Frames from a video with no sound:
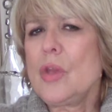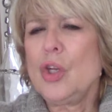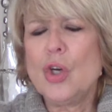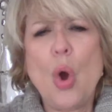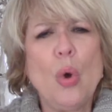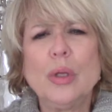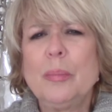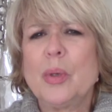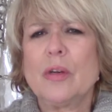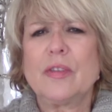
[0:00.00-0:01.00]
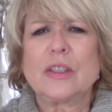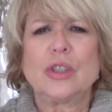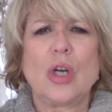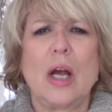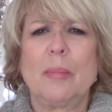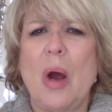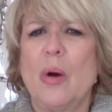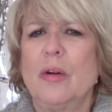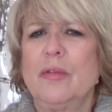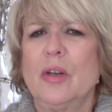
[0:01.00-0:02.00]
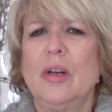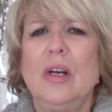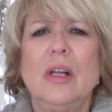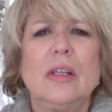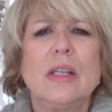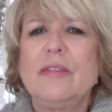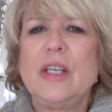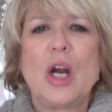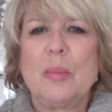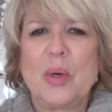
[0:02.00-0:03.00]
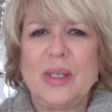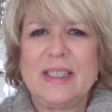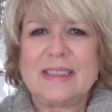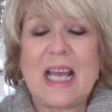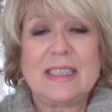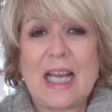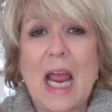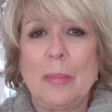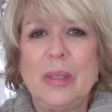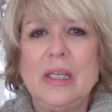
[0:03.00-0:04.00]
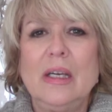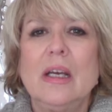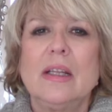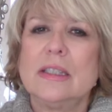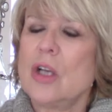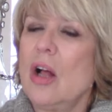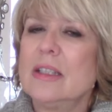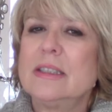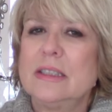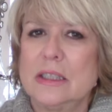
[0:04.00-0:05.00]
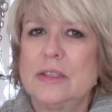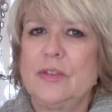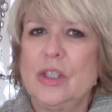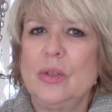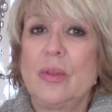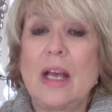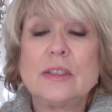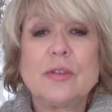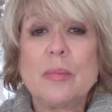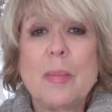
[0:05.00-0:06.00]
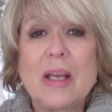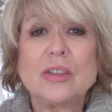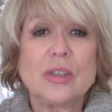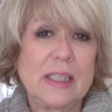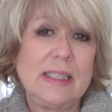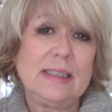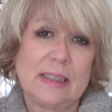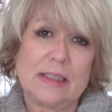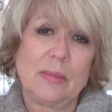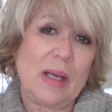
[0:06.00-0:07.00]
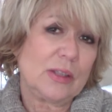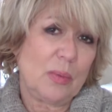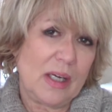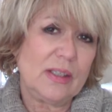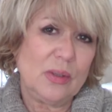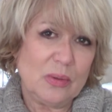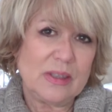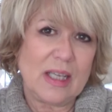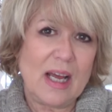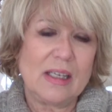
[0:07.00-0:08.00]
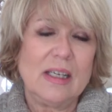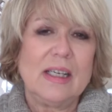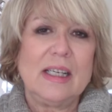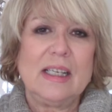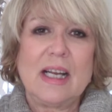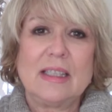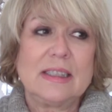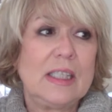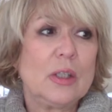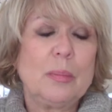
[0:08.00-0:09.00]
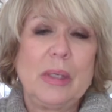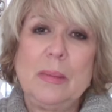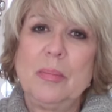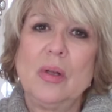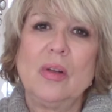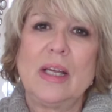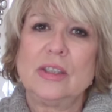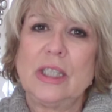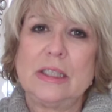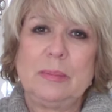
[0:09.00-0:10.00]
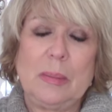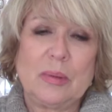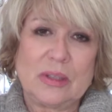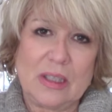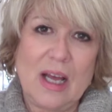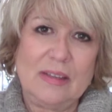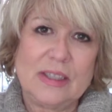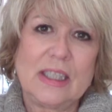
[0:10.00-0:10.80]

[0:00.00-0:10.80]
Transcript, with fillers: You're whole and perfect, strong, powerful, loving, harmonious, and happy. This all exists for you. That's from the Master Key System. That's why I use that. It has healed people and changed people's lives.